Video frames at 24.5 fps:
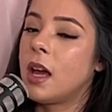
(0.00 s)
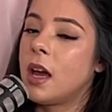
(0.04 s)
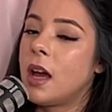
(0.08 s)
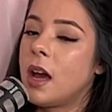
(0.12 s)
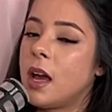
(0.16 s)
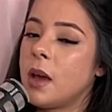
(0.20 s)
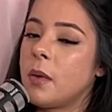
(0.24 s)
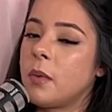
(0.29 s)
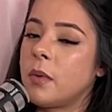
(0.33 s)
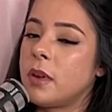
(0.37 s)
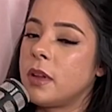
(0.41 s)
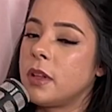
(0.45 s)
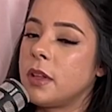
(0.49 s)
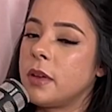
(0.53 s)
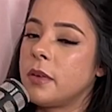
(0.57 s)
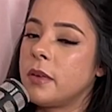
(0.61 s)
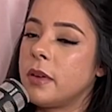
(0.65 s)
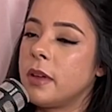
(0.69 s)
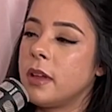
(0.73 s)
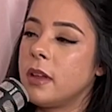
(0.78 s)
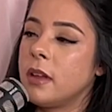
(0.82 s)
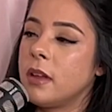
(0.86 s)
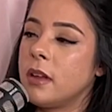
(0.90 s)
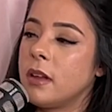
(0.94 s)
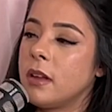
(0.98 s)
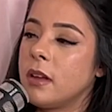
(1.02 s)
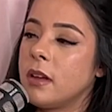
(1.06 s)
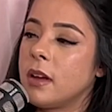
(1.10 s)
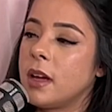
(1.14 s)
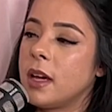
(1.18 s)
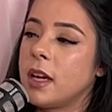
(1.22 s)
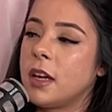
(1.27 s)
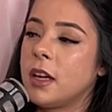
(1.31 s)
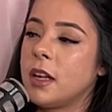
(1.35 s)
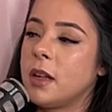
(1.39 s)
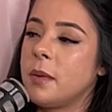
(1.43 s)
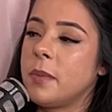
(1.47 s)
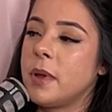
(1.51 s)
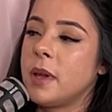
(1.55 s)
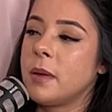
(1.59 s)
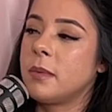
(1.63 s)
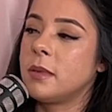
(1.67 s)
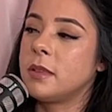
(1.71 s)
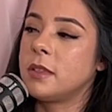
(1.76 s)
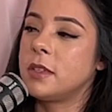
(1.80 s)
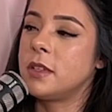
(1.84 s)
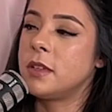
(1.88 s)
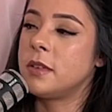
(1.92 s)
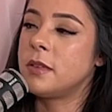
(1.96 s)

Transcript: I wouldn't do it. I couldn't be able to do